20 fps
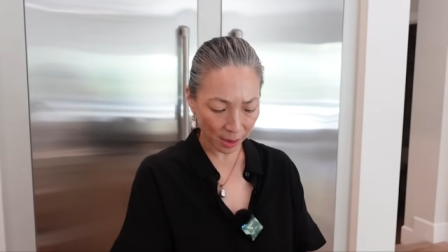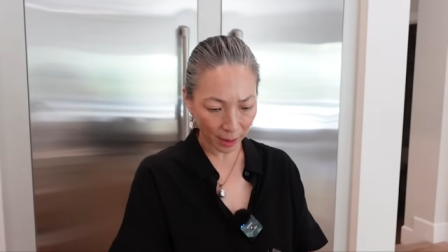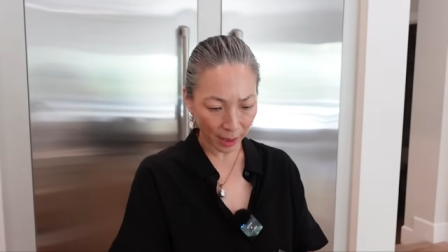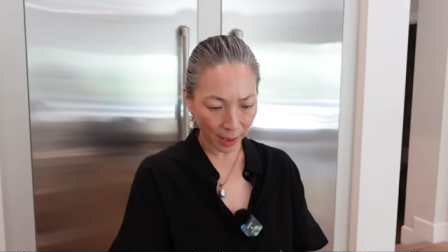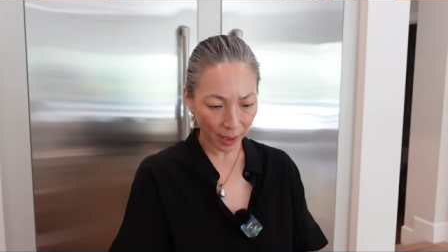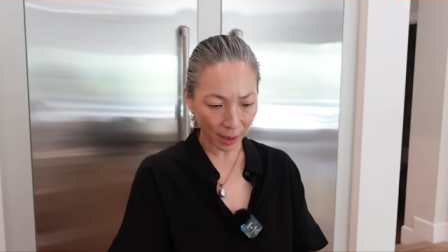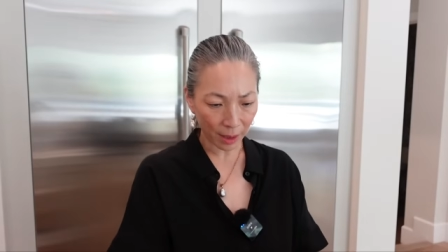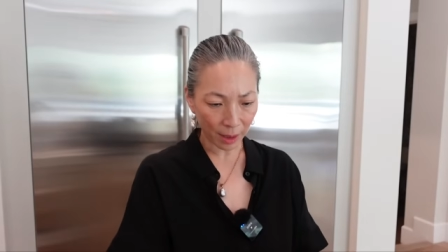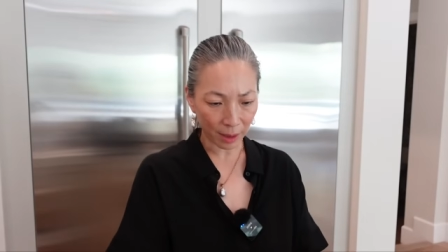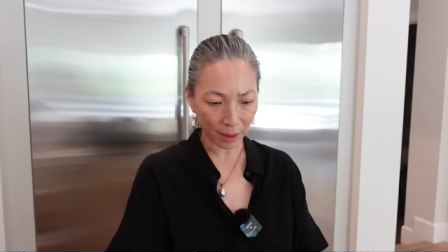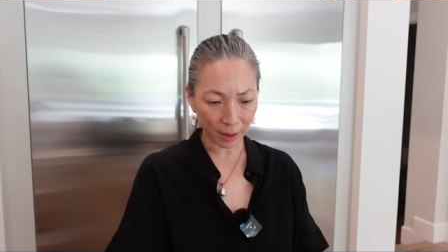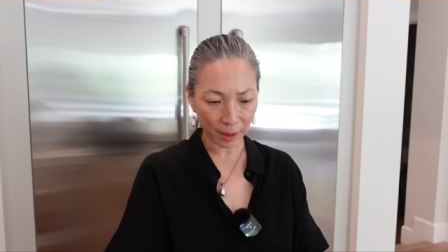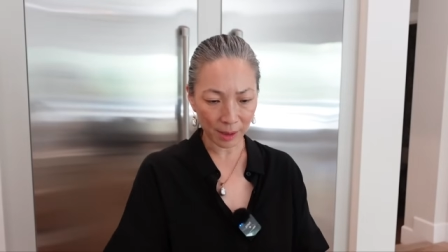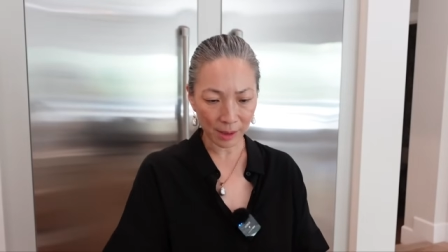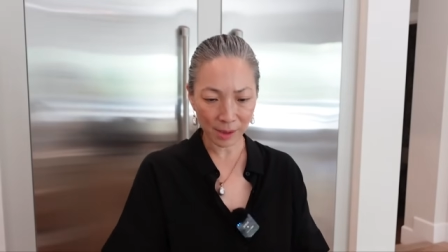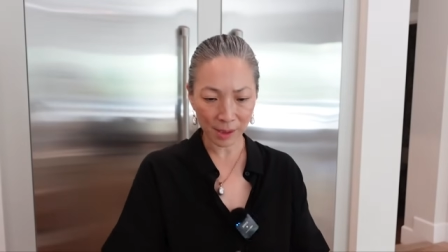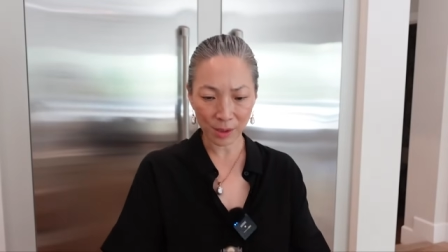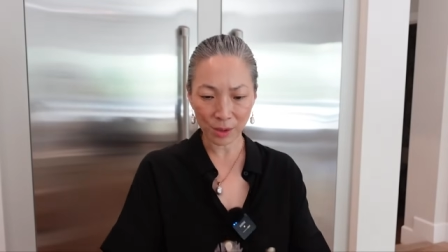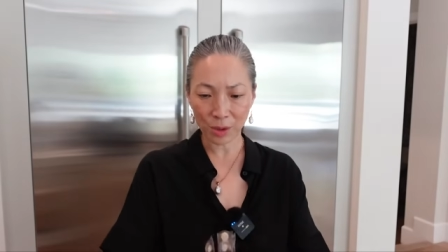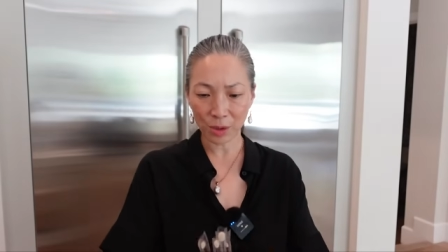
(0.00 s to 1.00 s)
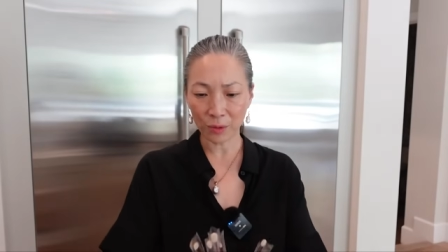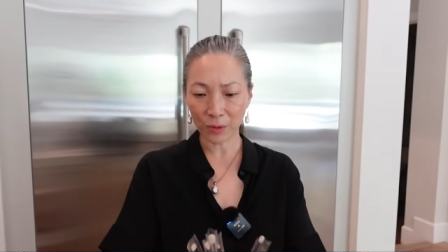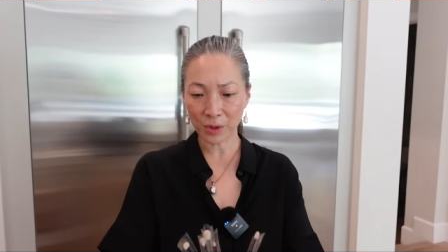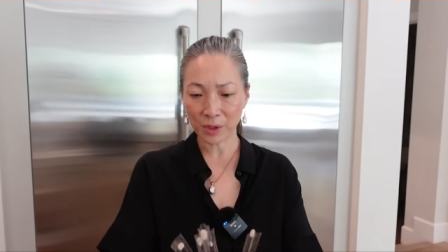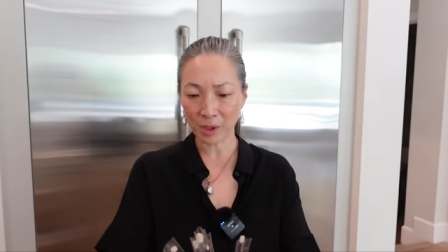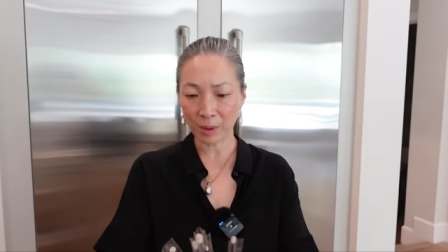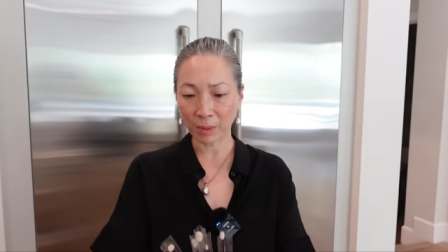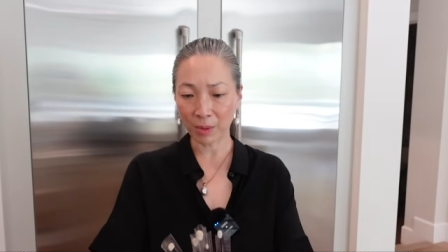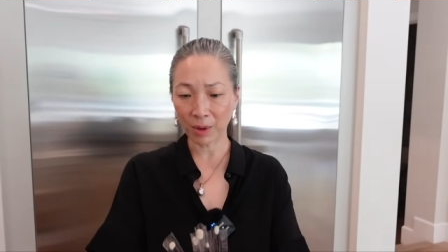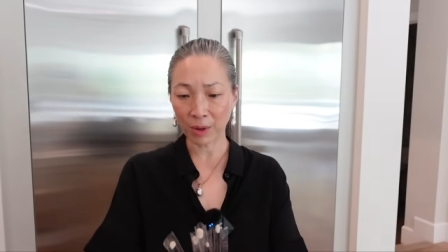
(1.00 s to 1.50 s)
Yeah, they sent over
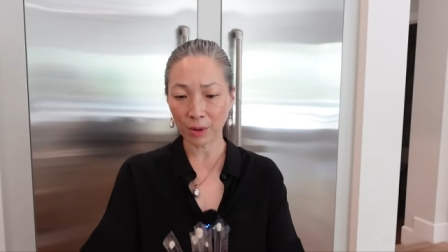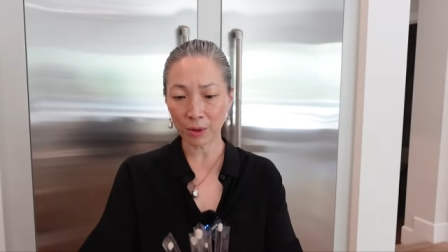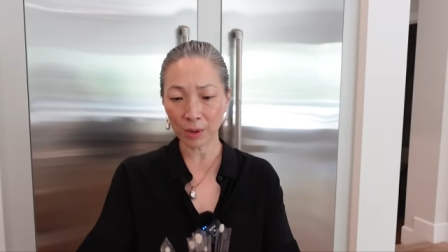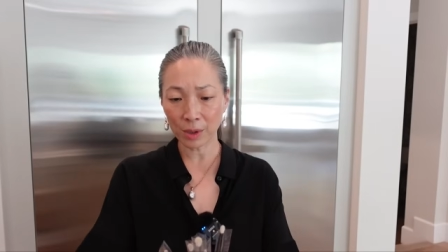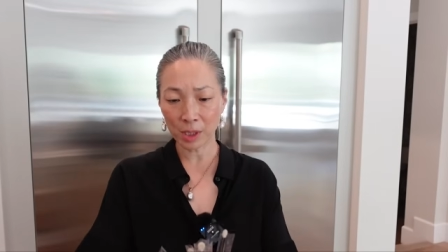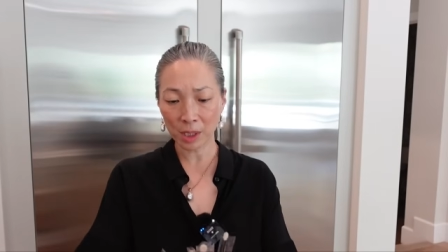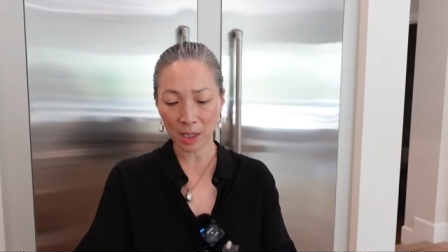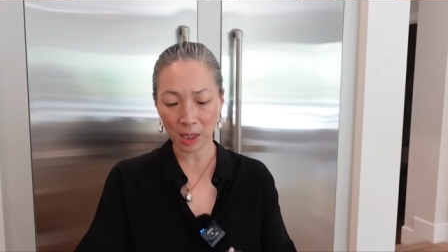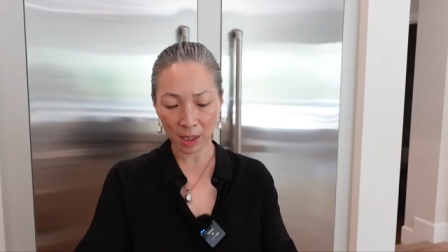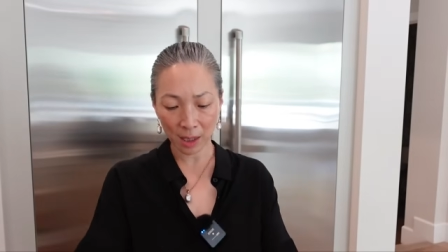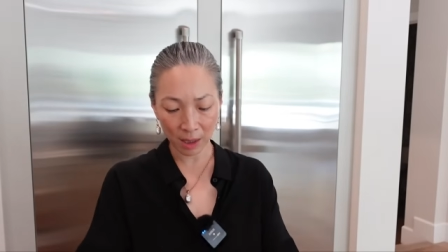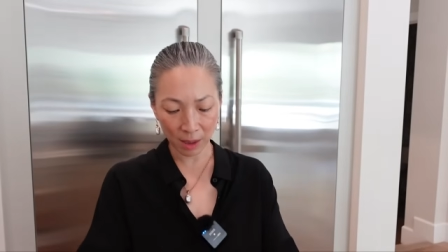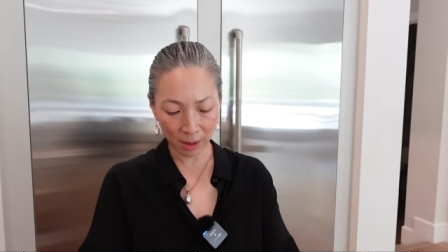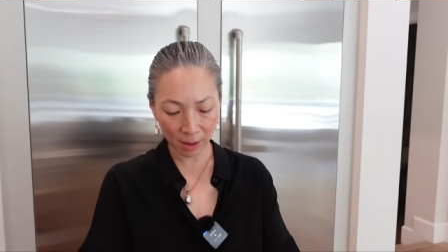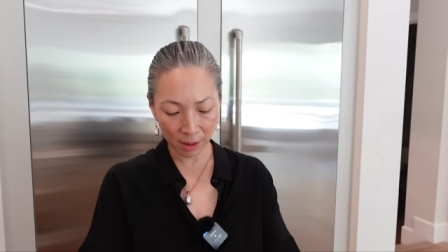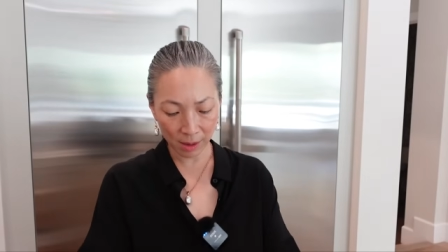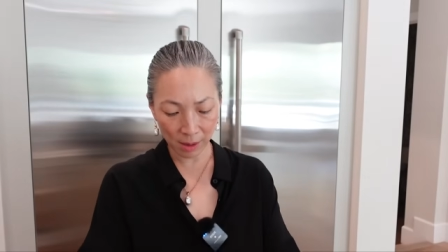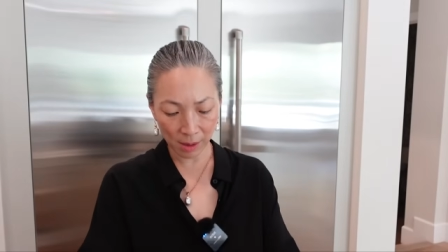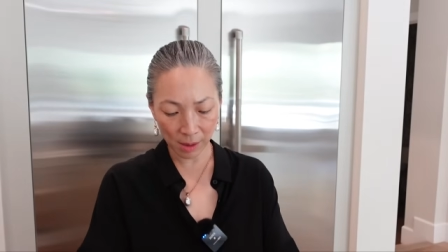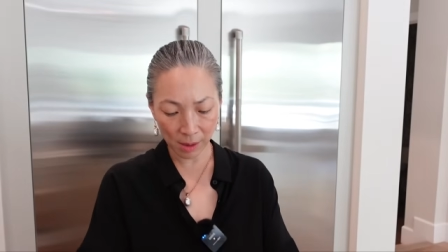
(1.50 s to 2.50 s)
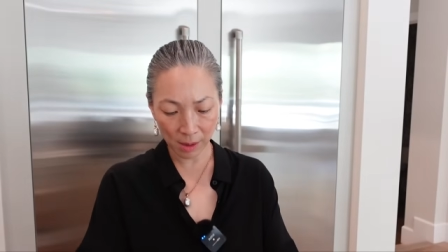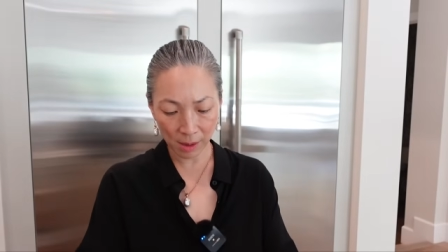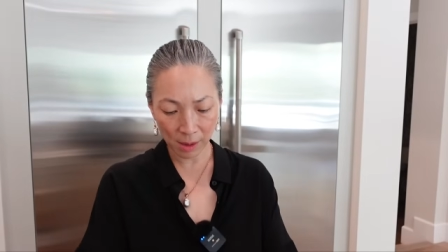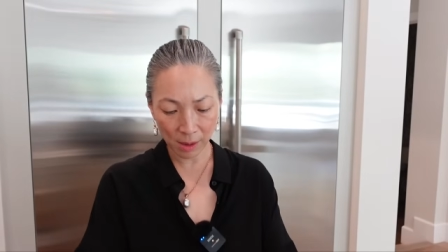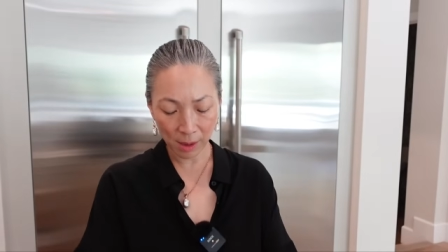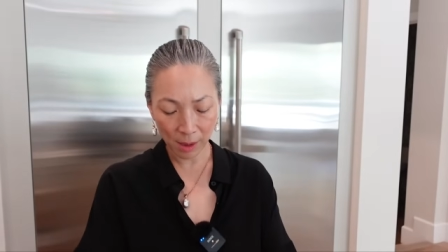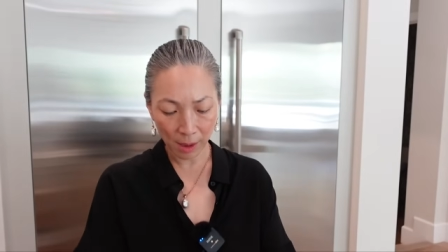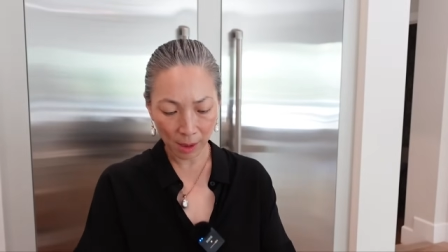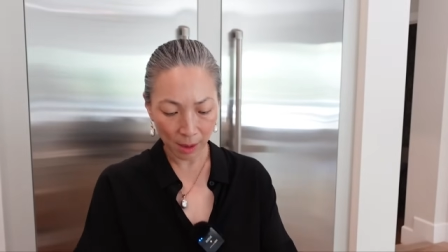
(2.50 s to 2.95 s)
some 13s.